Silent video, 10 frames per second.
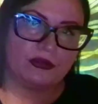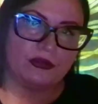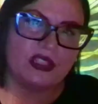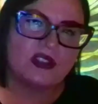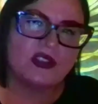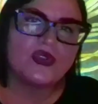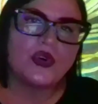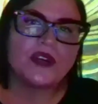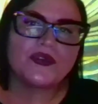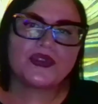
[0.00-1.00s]
This is the
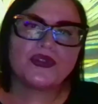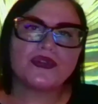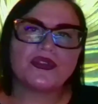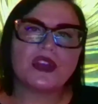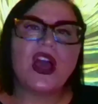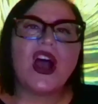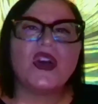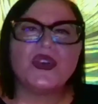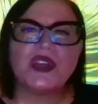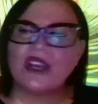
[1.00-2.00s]
sword of truth. Oh,
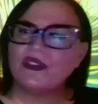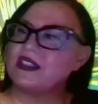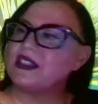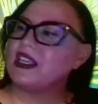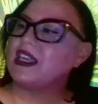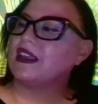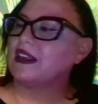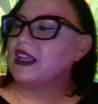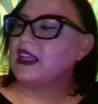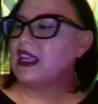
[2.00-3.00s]
you can't really see it.
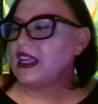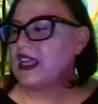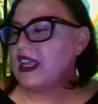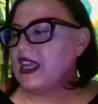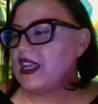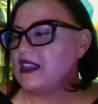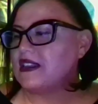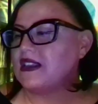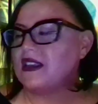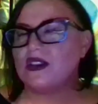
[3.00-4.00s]

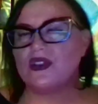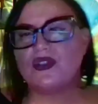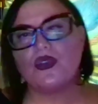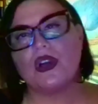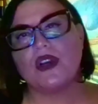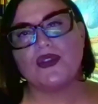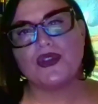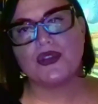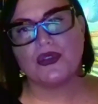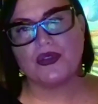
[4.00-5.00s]
It's the sword of
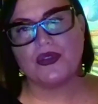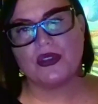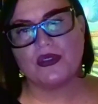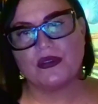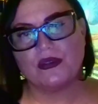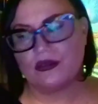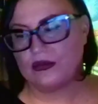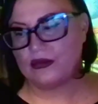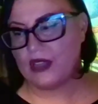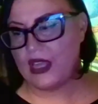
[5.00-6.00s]
truth.
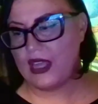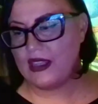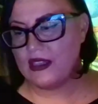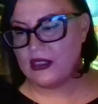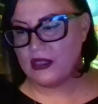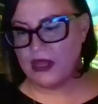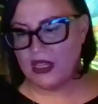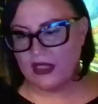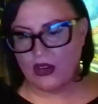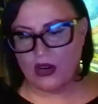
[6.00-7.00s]
And this to me
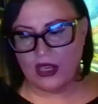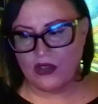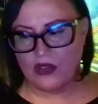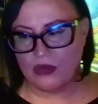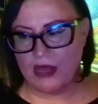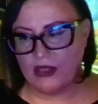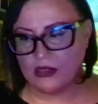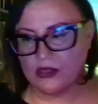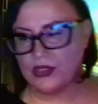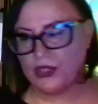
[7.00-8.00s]
is like Archangel
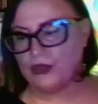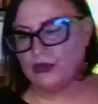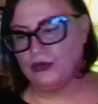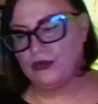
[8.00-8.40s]
Michael, too.